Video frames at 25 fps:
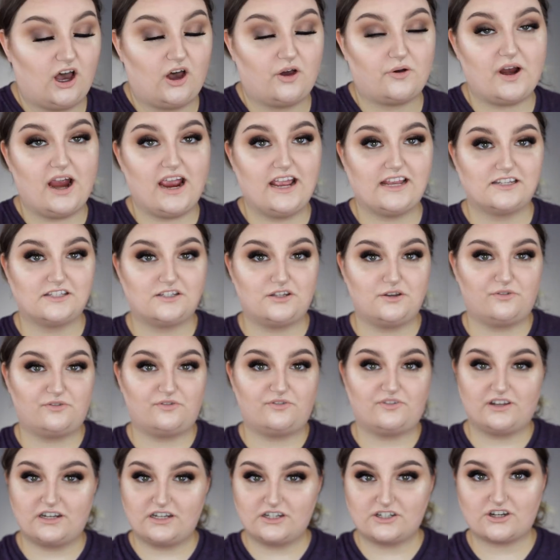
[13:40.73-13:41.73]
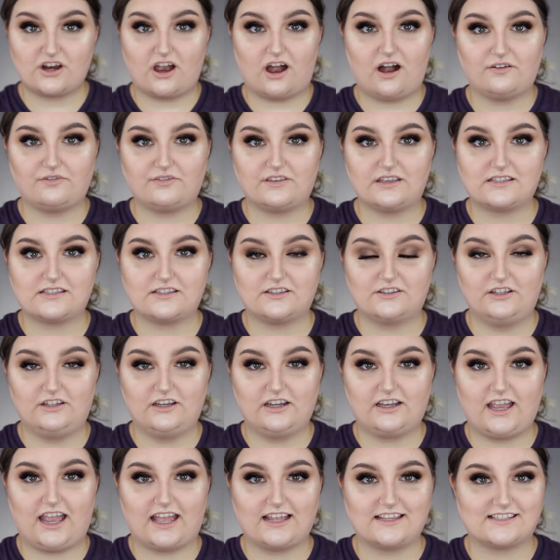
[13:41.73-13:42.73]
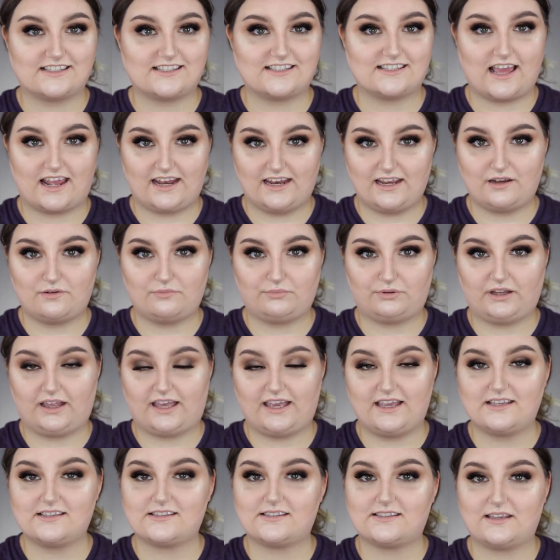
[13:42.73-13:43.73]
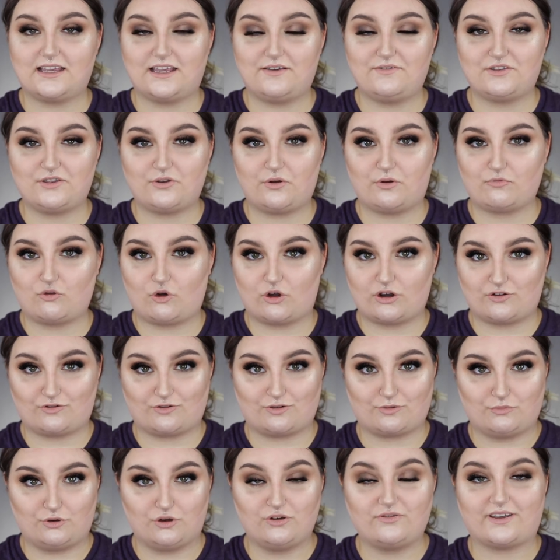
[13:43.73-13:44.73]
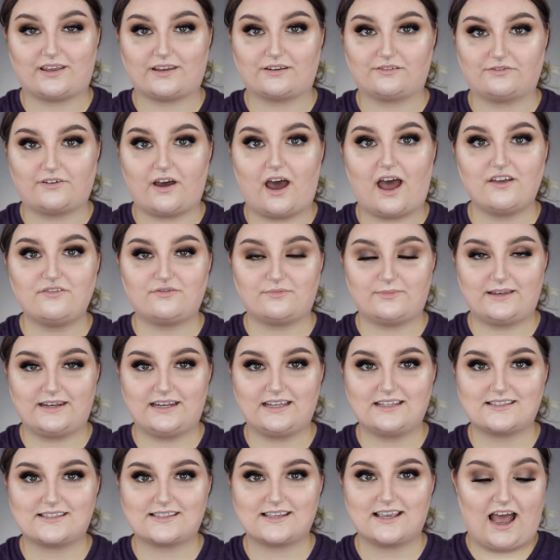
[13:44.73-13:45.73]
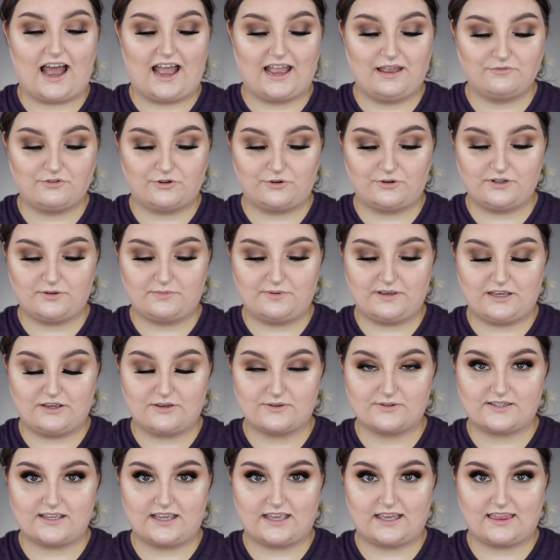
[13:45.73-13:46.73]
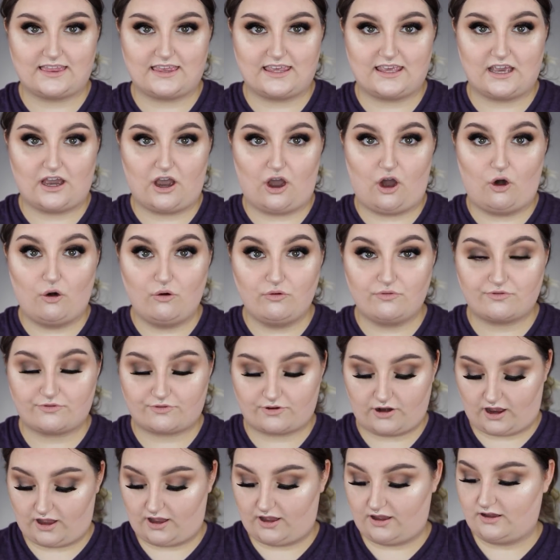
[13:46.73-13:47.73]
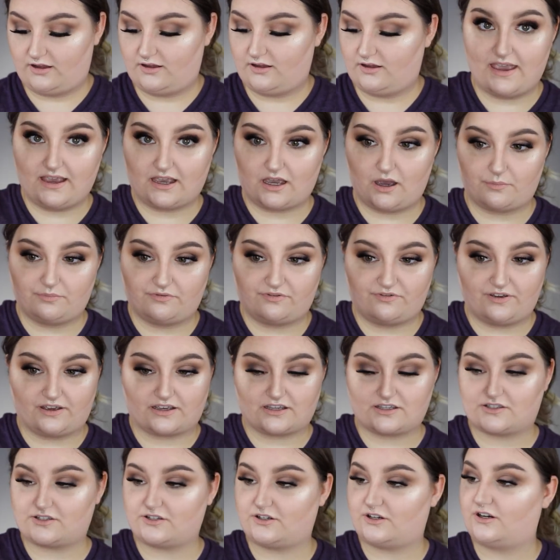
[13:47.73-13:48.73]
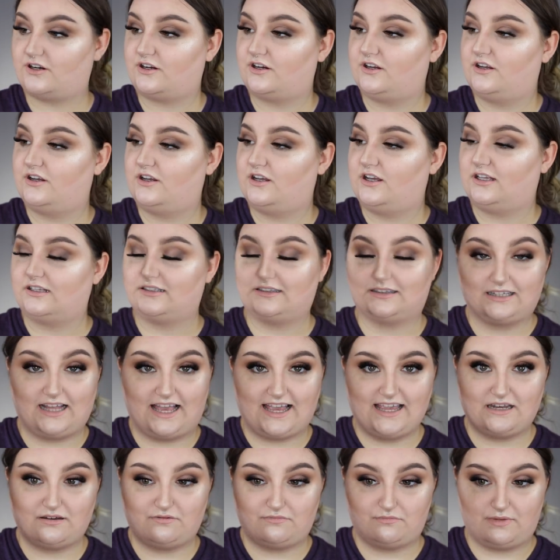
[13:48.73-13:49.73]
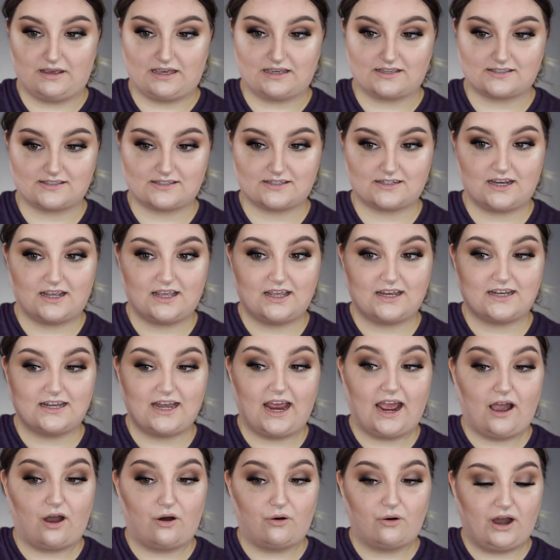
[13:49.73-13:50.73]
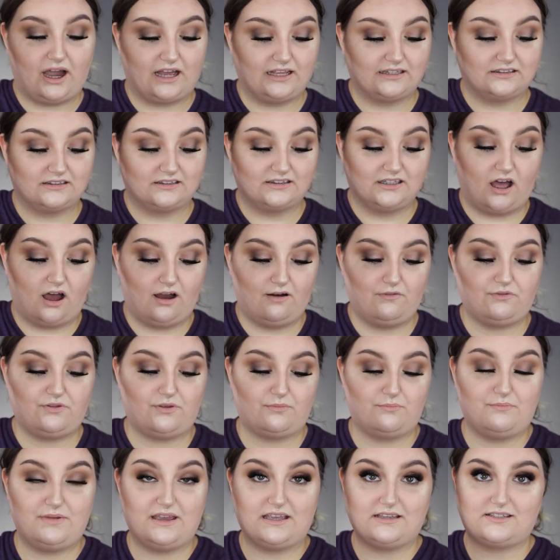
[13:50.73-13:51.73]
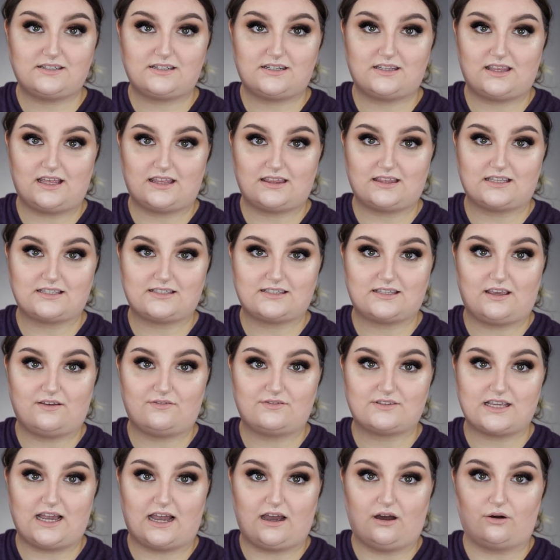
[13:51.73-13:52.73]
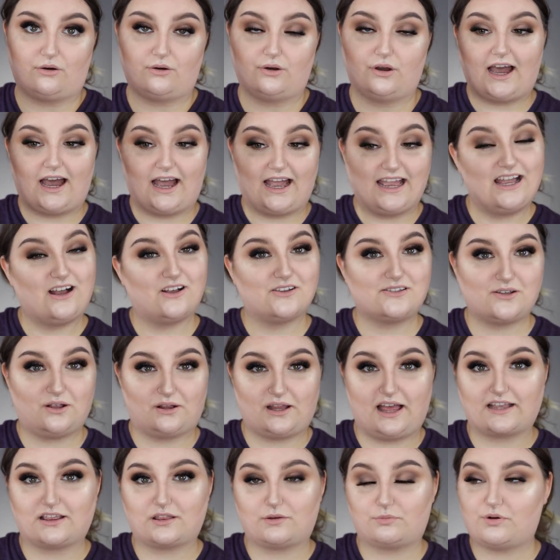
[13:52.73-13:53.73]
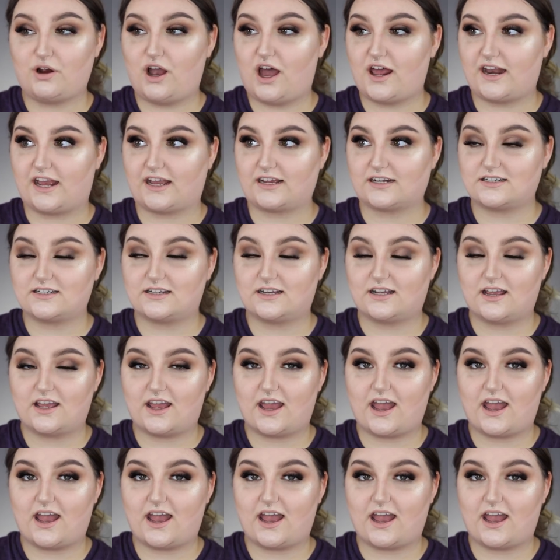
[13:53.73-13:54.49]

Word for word: All right, and to finish off this look and set it in place, even though I'm going to remove it in five minutes, I'm going to be using the Ofra Makeup Fixer Light Mist. Now, I love the mist that this gives out. I also like the product.